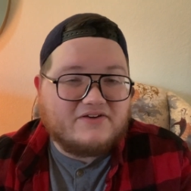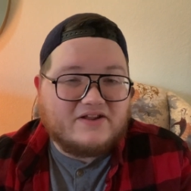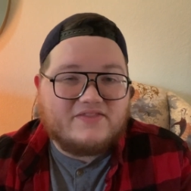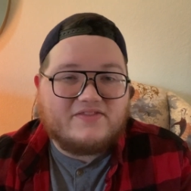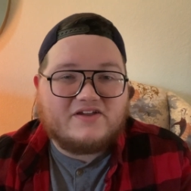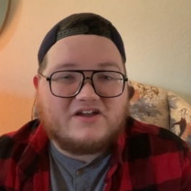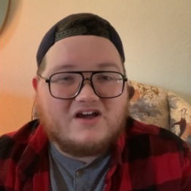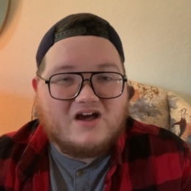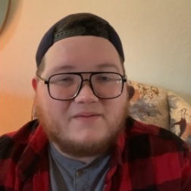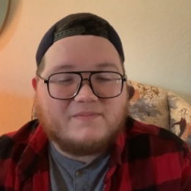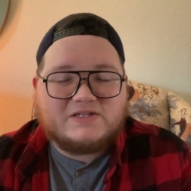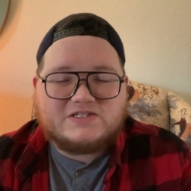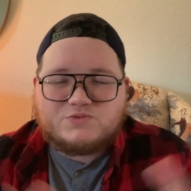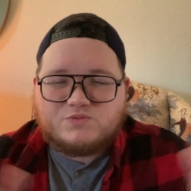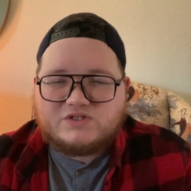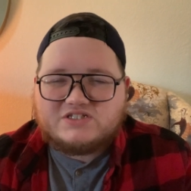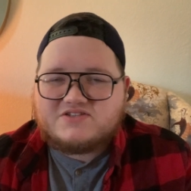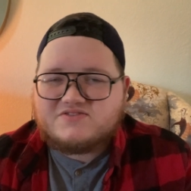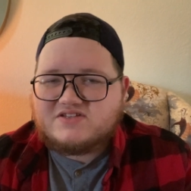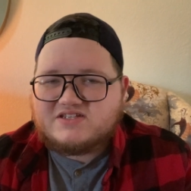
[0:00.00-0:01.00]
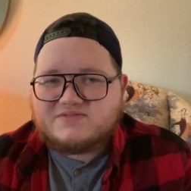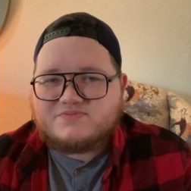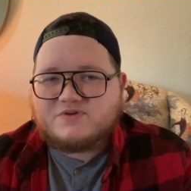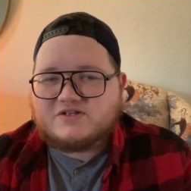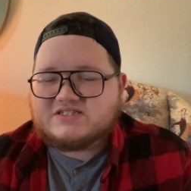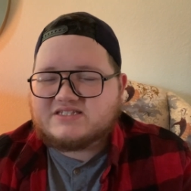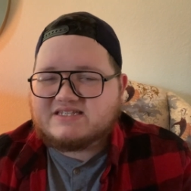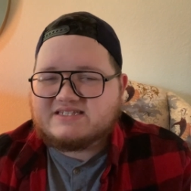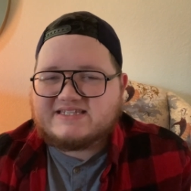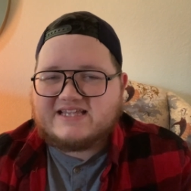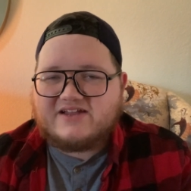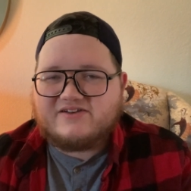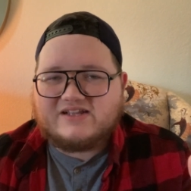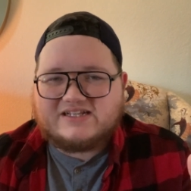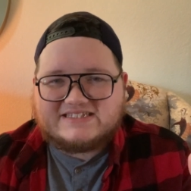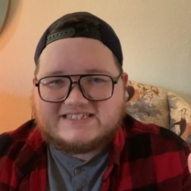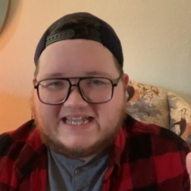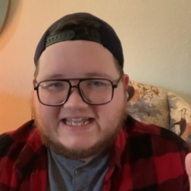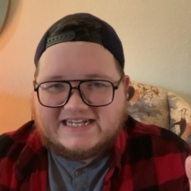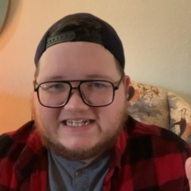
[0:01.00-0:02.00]
in the comments which of these books sound
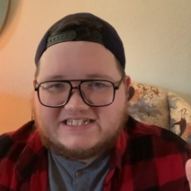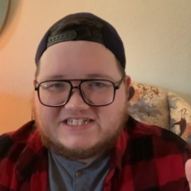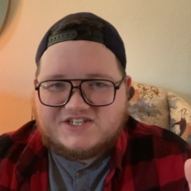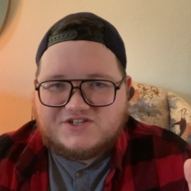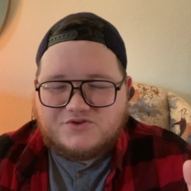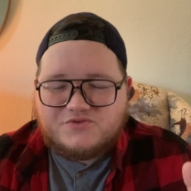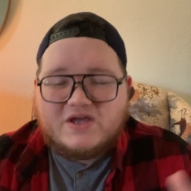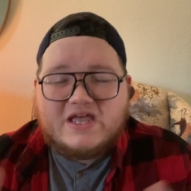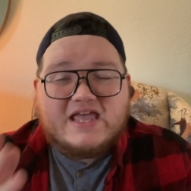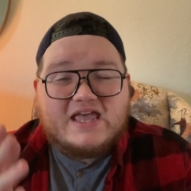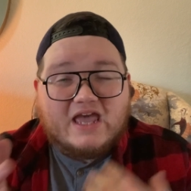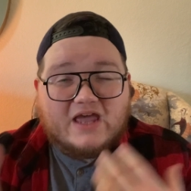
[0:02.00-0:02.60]
exciting to you